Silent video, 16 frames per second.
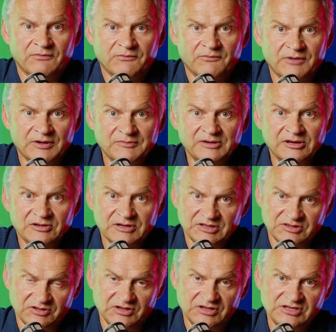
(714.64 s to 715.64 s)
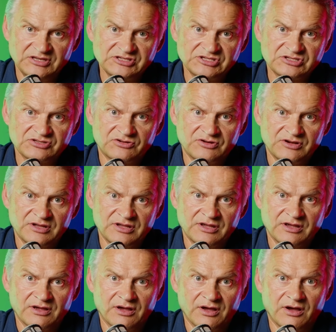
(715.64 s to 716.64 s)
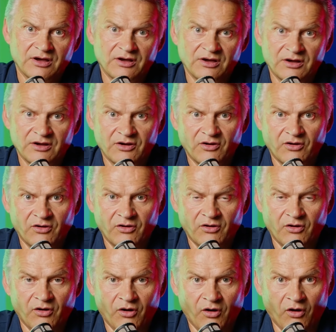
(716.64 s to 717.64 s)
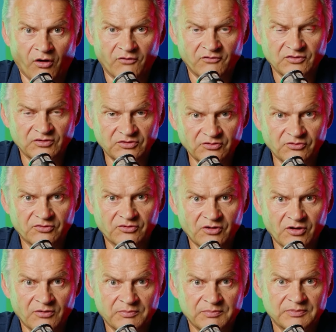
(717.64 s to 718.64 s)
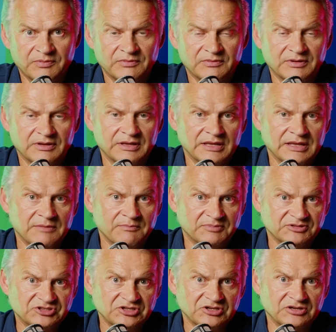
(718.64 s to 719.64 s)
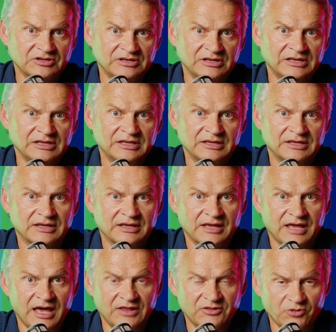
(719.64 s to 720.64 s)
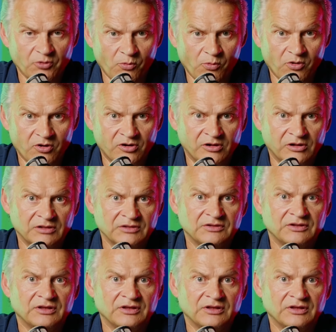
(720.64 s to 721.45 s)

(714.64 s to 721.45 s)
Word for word: when we look at the history uh, of Europe in particularly and the world,